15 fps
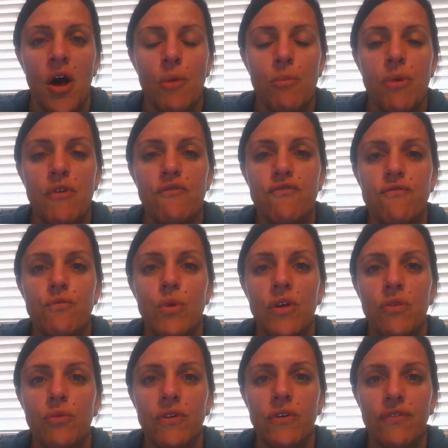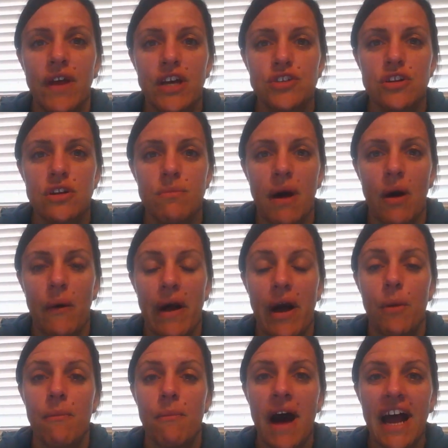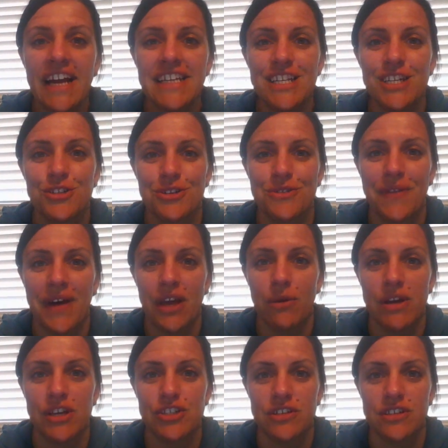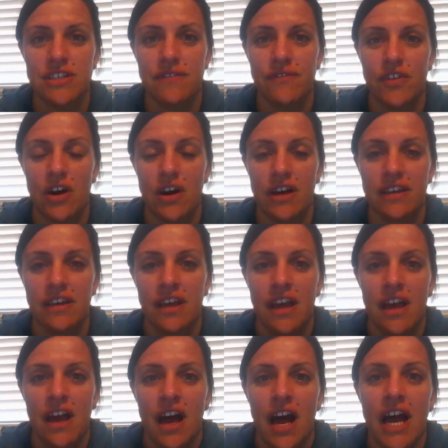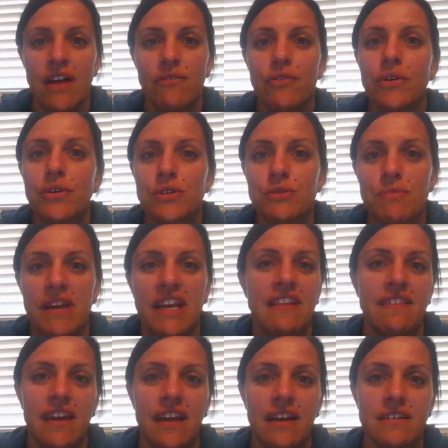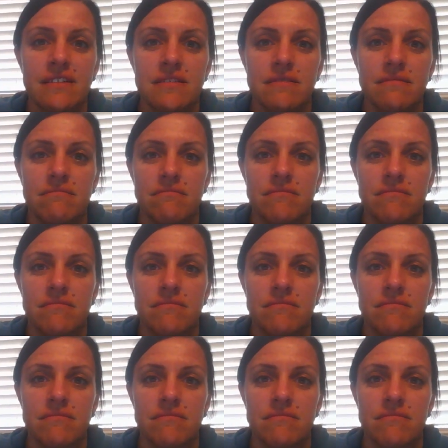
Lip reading: But with reflection about how my teacher evaluations have gone, I've learned many things.